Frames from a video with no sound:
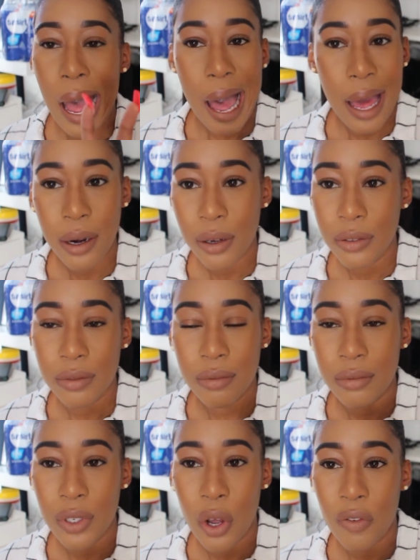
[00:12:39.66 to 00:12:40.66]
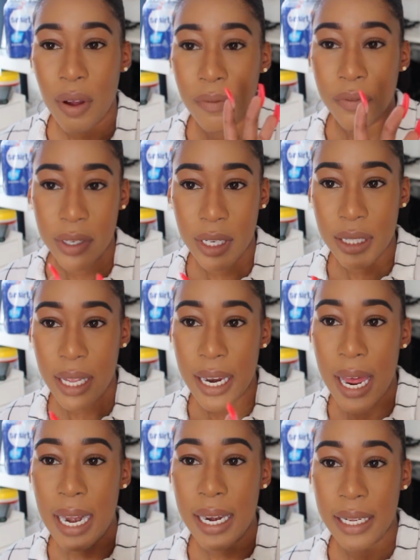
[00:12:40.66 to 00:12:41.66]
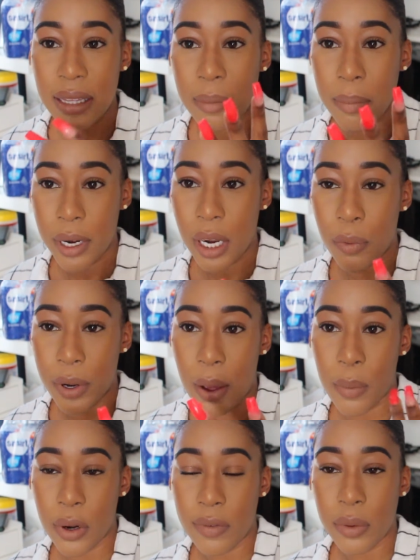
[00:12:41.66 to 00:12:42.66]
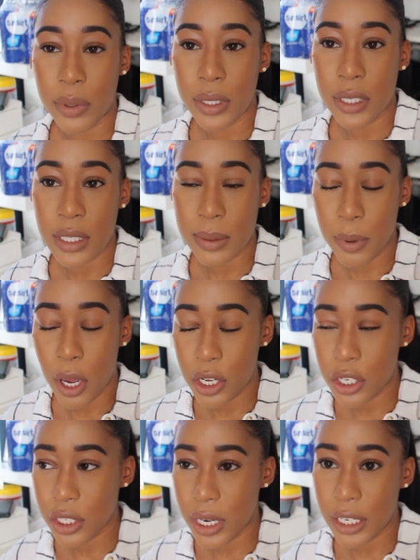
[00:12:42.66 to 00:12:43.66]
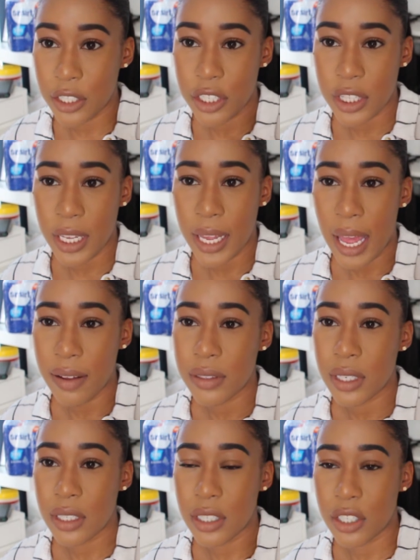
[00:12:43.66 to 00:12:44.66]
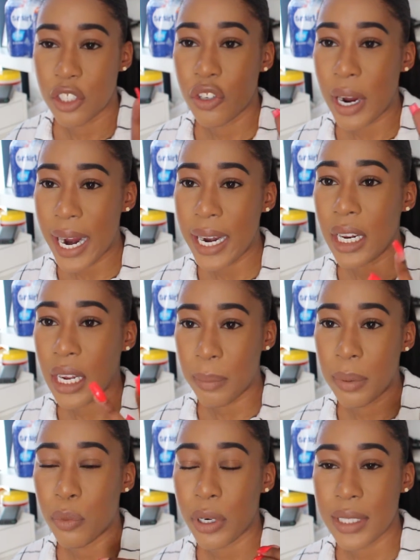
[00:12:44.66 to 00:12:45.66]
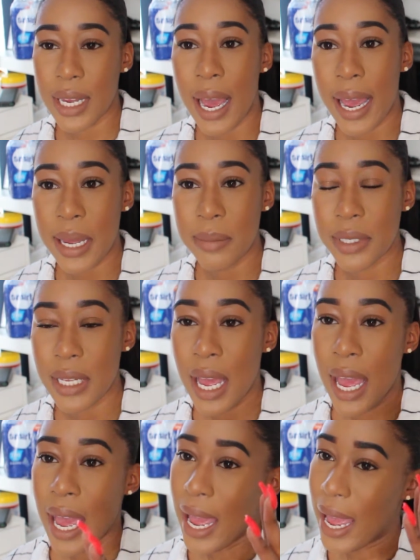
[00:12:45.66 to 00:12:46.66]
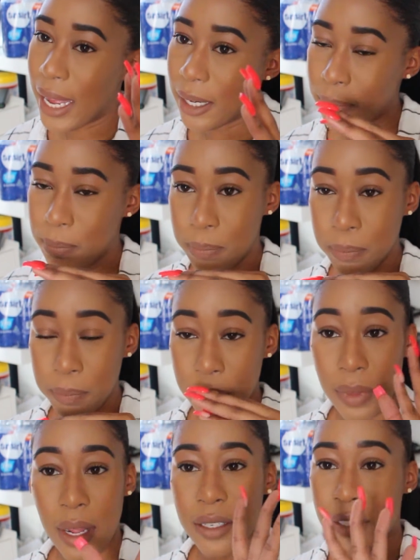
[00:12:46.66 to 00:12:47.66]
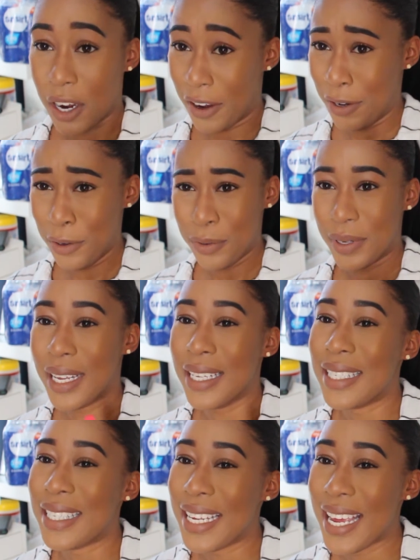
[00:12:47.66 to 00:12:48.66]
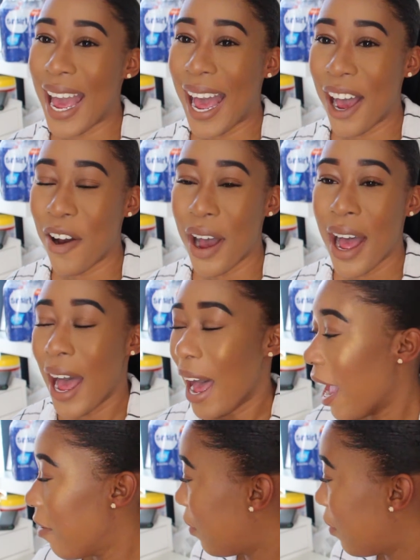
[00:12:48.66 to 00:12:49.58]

I don't know if I'm feeling that. I liked it better when I went over with the sponge. I just think I have to just try it a couple more times and sorry, ooh, and see how I